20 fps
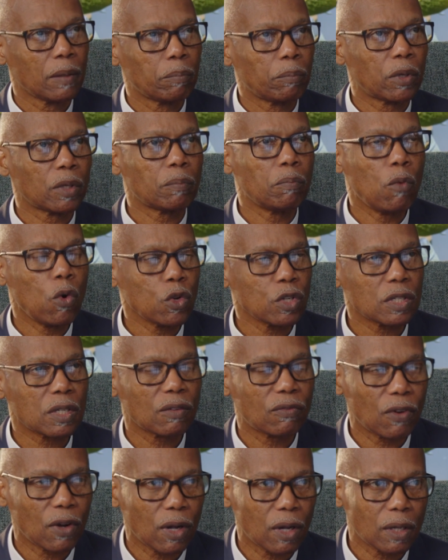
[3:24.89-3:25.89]
but most
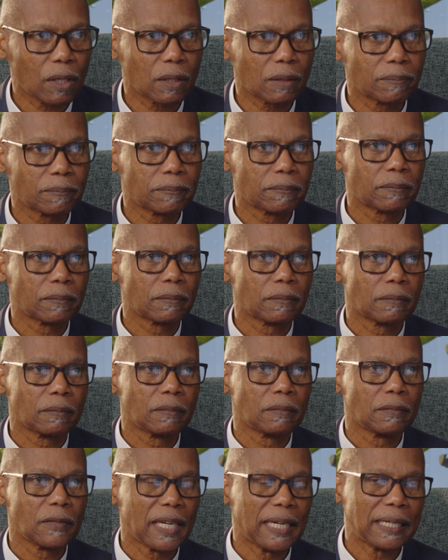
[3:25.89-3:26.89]
of all,
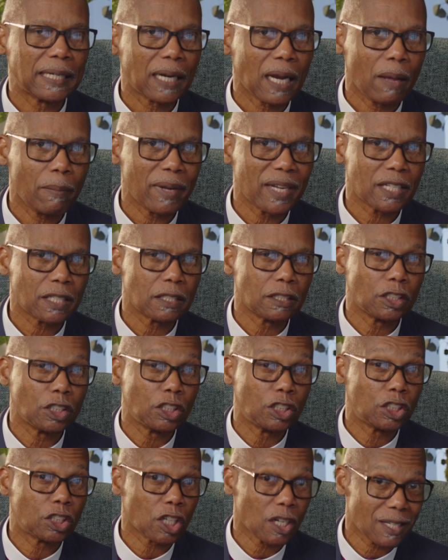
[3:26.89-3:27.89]
in climate
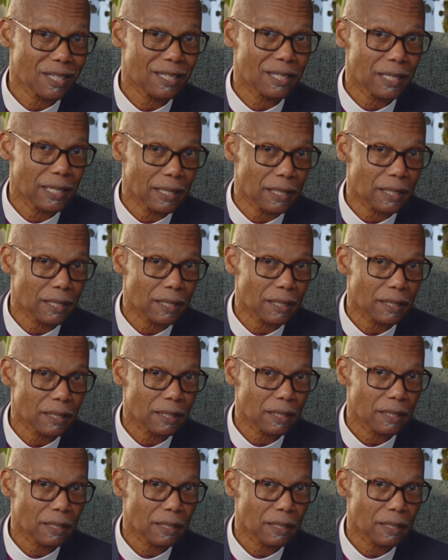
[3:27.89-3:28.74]
justice,